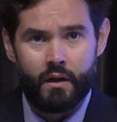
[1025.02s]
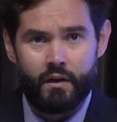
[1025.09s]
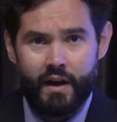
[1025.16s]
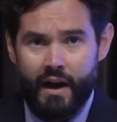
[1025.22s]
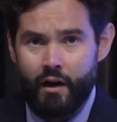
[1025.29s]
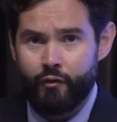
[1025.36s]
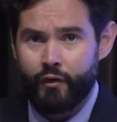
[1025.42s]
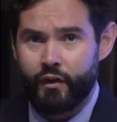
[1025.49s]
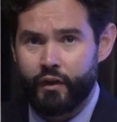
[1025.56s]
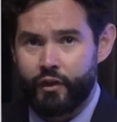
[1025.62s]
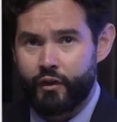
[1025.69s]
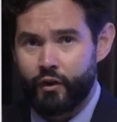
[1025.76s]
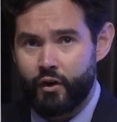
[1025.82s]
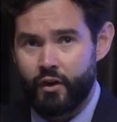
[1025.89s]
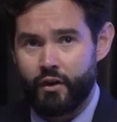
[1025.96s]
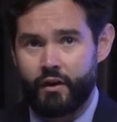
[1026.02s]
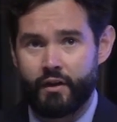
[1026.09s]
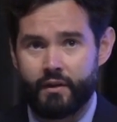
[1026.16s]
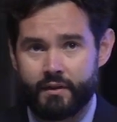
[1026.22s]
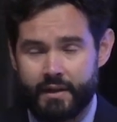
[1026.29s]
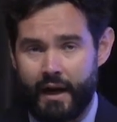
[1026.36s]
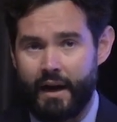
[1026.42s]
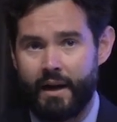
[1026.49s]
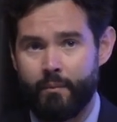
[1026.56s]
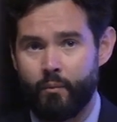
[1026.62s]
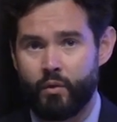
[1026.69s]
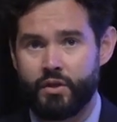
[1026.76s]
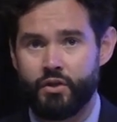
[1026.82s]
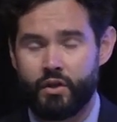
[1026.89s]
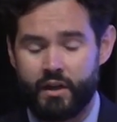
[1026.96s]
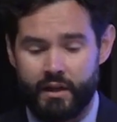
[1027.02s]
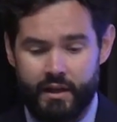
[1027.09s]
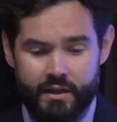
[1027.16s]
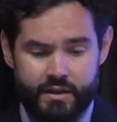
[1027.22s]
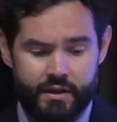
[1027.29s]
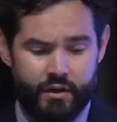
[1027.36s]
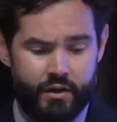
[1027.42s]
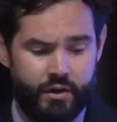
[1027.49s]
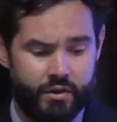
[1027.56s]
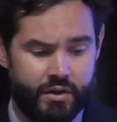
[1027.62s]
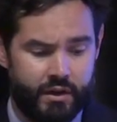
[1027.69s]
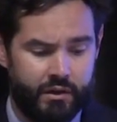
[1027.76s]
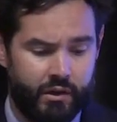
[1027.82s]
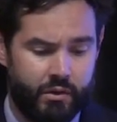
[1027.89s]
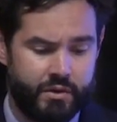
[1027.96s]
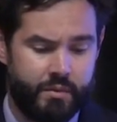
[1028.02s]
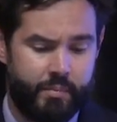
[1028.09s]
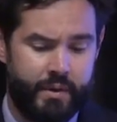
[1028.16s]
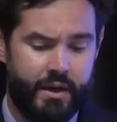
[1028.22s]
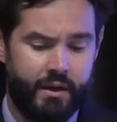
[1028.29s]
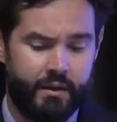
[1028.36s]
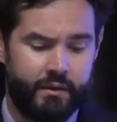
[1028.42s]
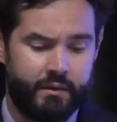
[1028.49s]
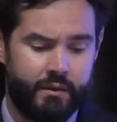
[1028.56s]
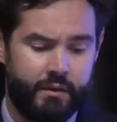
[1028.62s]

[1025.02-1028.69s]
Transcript: now for the third time, which you can consider using clozapine